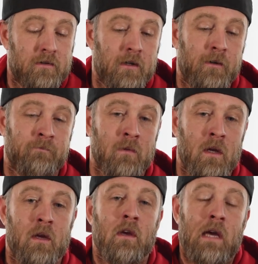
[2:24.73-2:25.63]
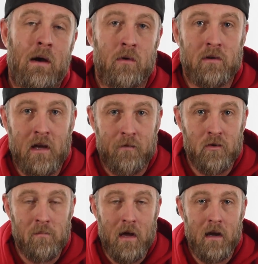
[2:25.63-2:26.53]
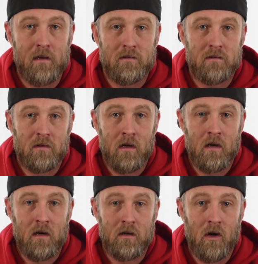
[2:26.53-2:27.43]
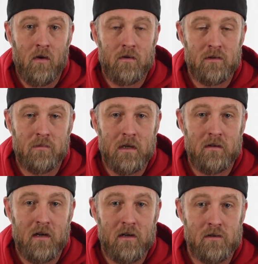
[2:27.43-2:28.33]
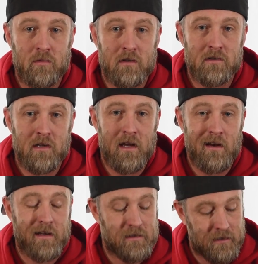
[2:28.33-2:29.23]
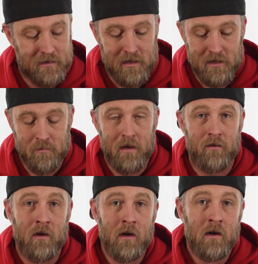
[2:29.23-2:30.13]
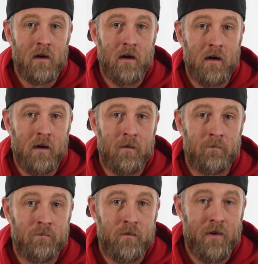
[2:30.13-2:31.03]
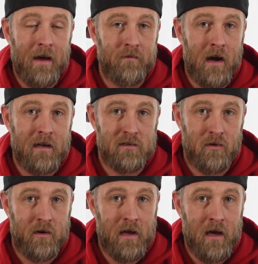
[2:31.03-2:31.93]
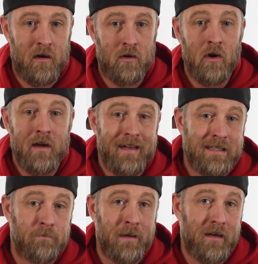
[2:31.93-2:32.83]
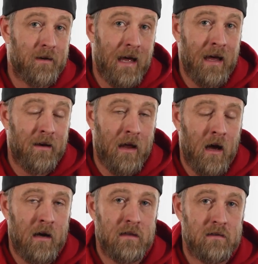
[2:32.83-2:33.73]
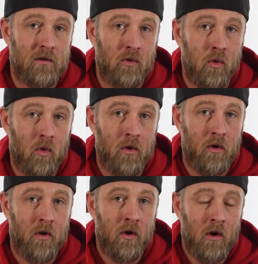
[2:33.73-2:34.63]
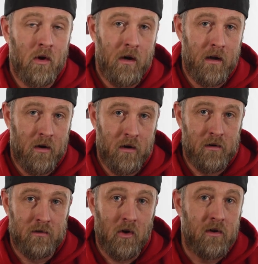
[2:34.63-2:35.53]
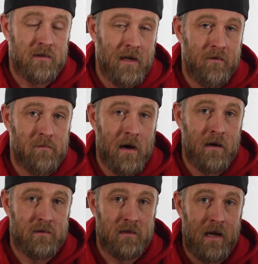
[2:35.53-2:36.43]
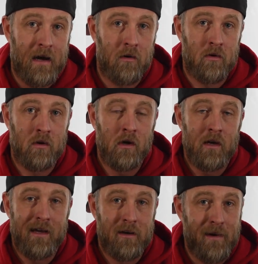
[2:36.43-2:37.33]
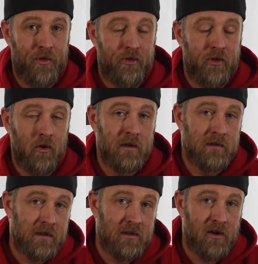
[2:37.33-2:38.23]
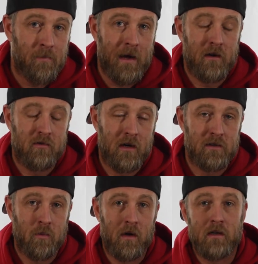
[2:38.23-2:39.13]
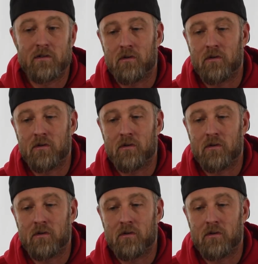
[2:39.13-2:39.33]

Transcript: So I want to take a few minutes, go over some details with this thing. Like I said, this thing's been 590s on our dyno. It's been 990s in the quarter at 137 miles an hour at about 3,600 pound race weight.